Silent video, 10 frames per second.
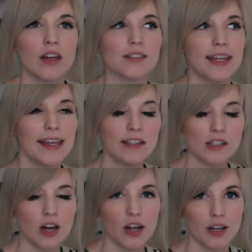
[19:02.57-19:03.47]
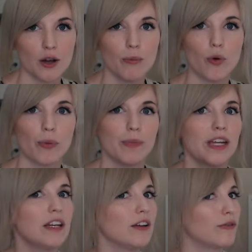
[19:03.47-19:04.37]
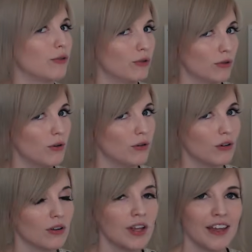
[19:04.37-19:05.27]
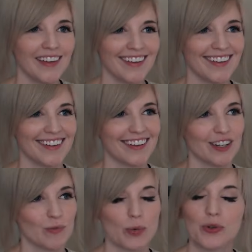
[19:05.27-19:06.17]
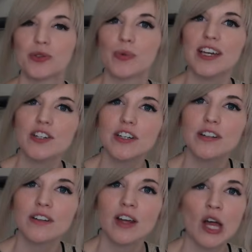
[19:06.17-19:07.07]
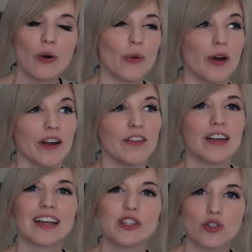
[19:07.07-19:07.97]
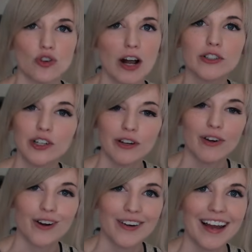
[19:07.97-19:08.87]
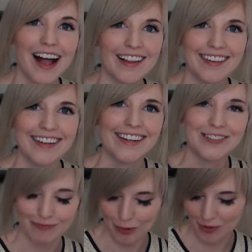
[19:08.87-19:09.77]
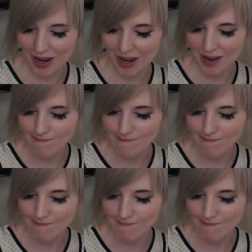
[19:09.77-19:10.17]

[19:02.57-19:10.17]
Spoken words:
takes on a more meaningful role in persuasion or in the construction of our reality. Okay?